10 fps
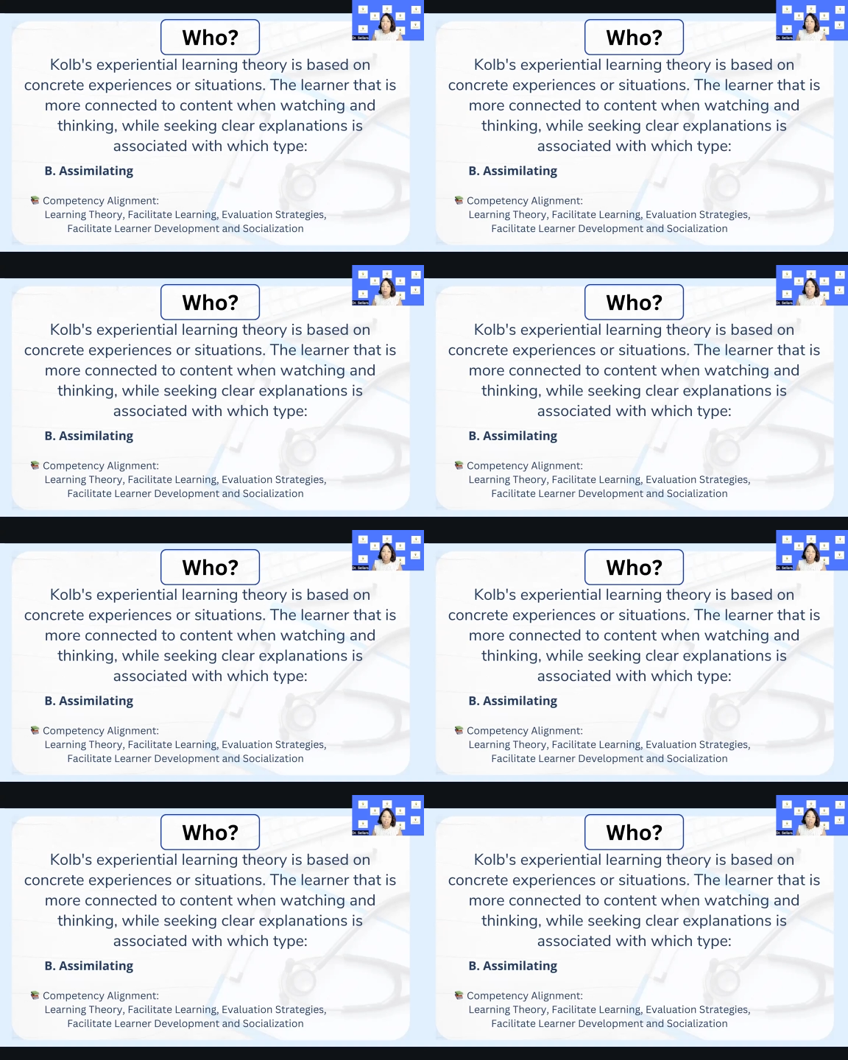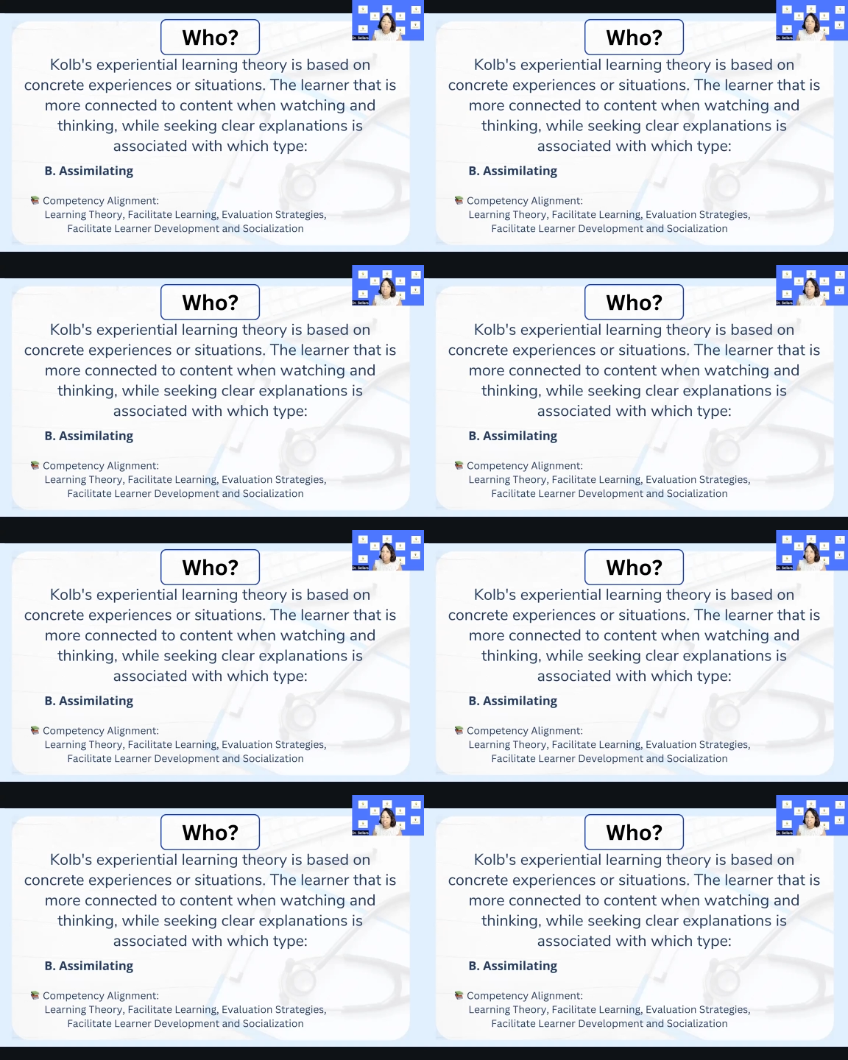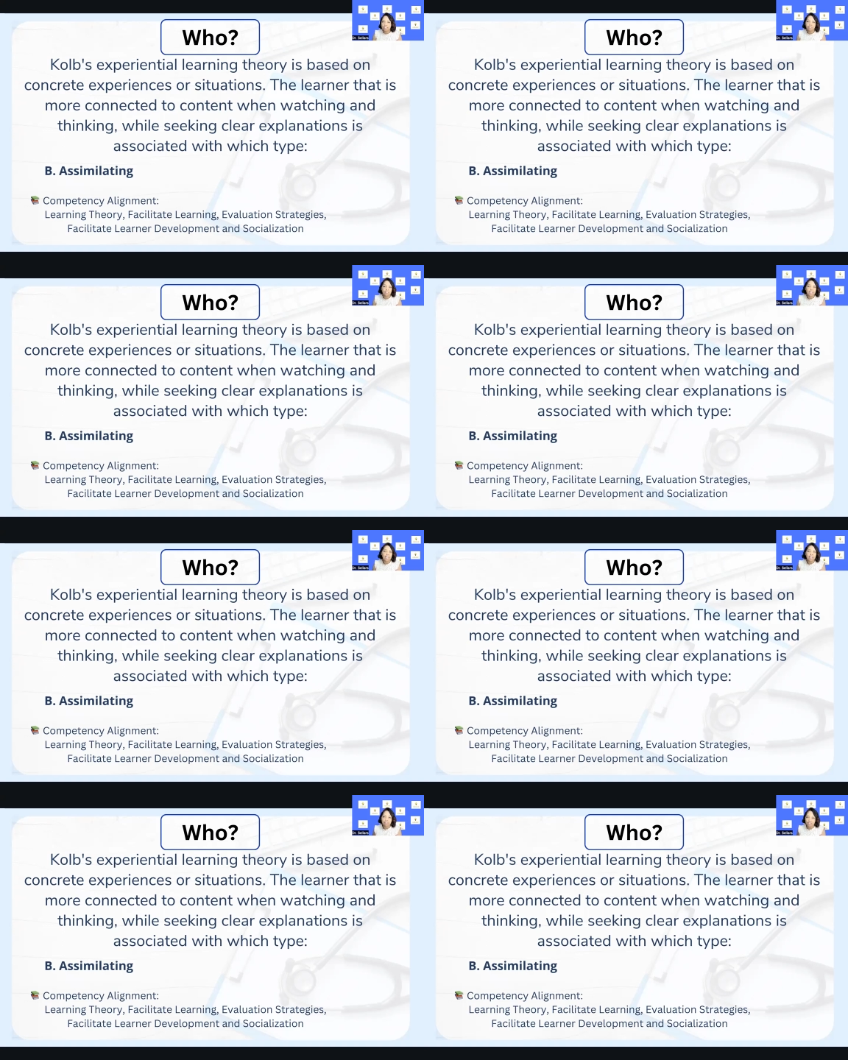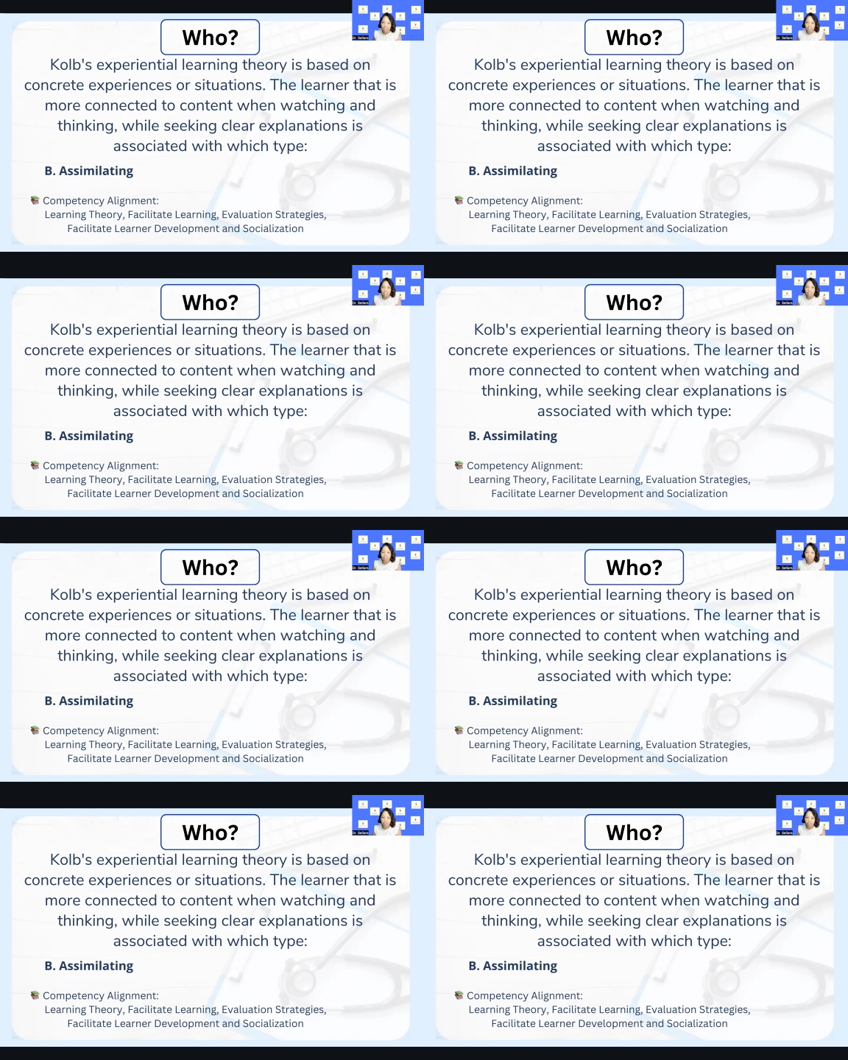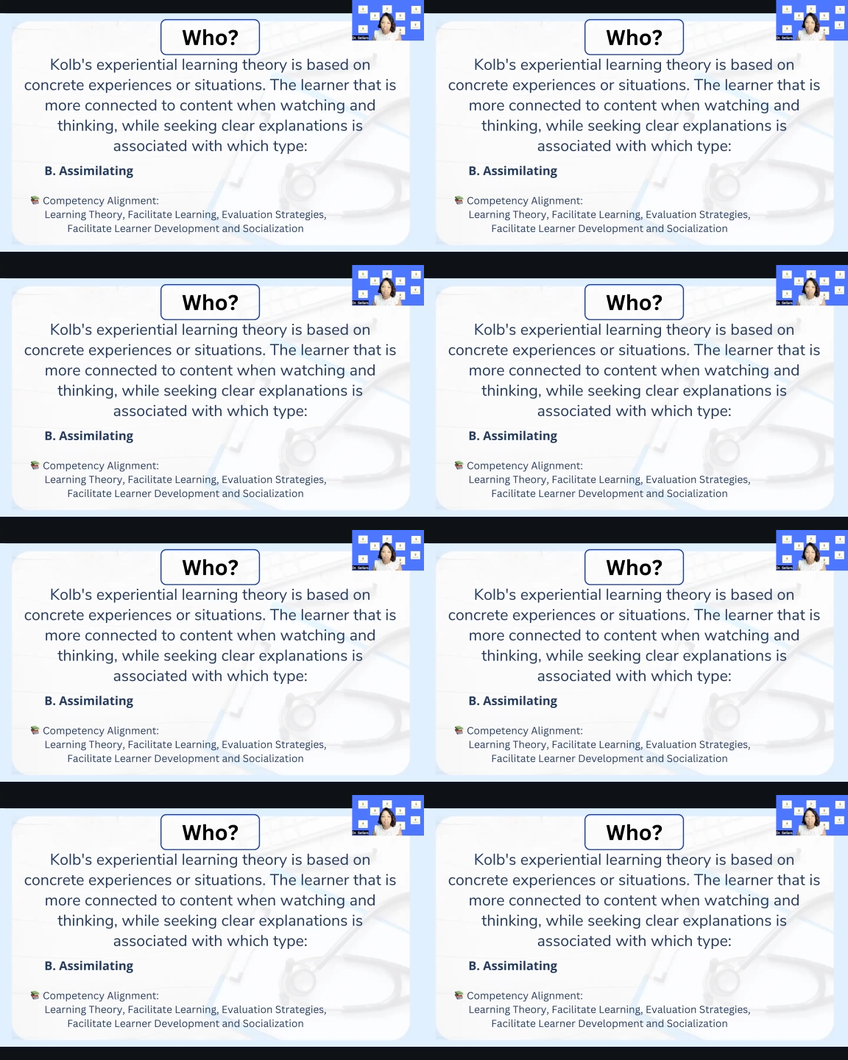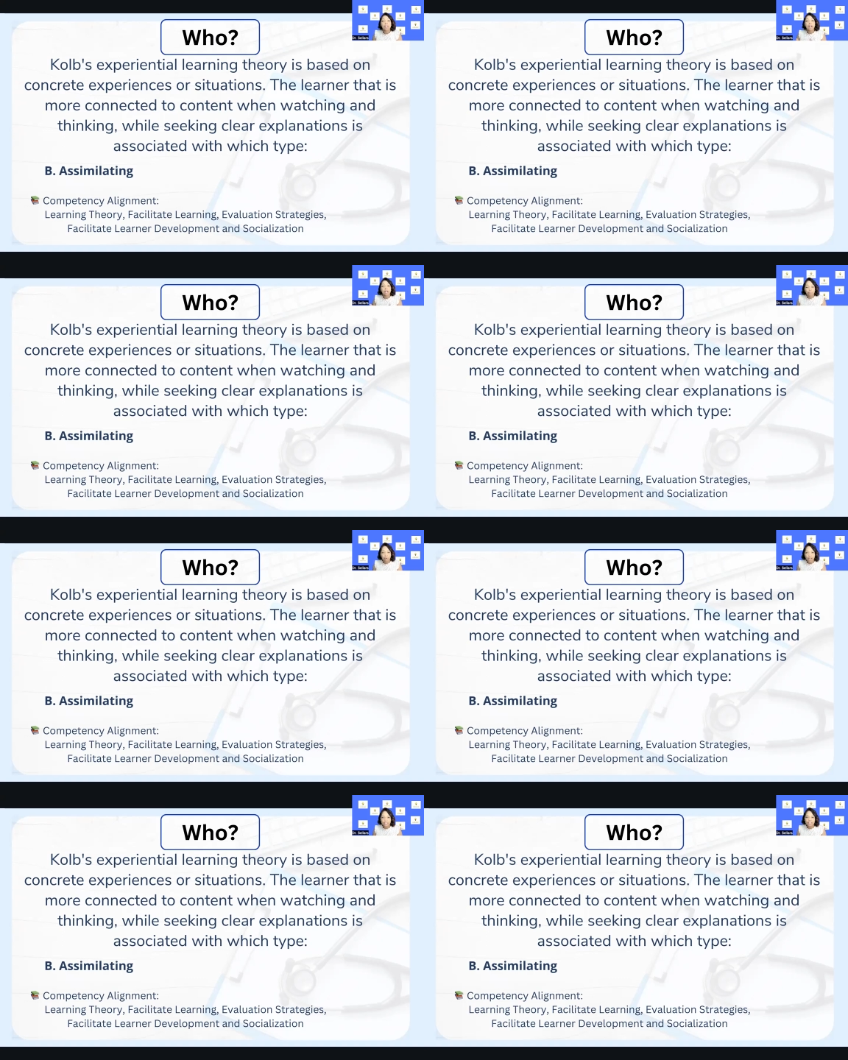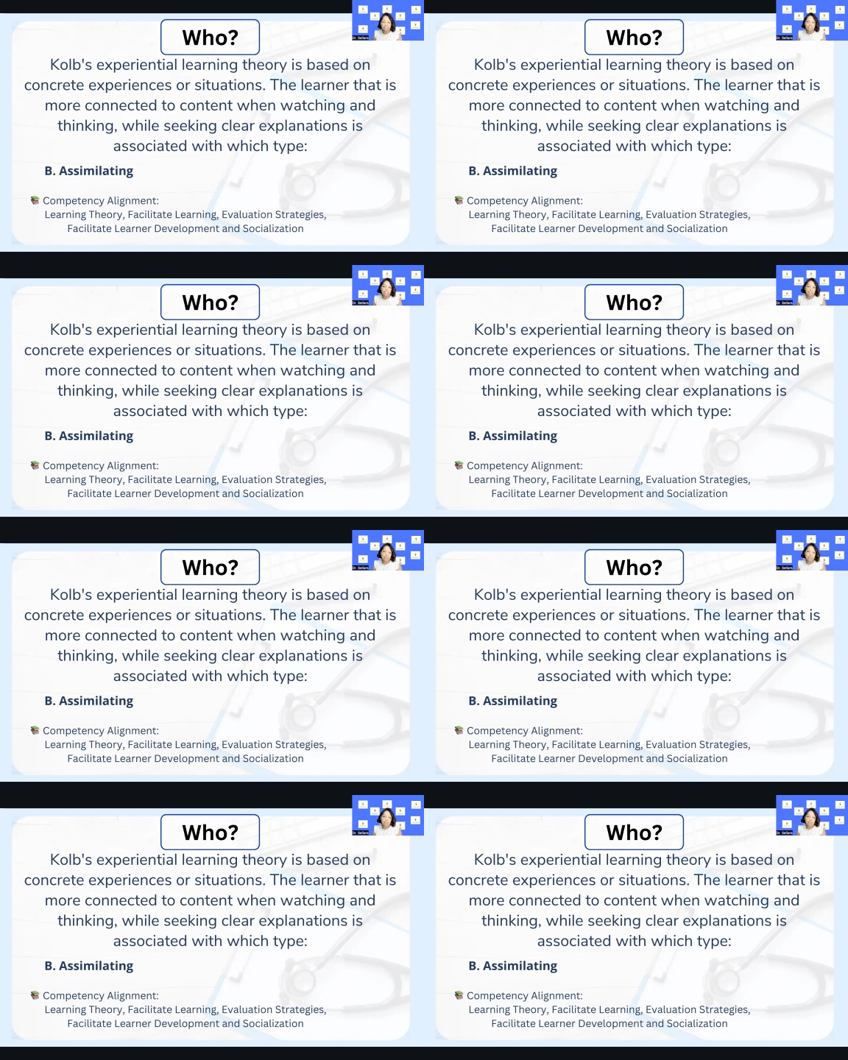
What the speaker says: [unreadable: no face in view]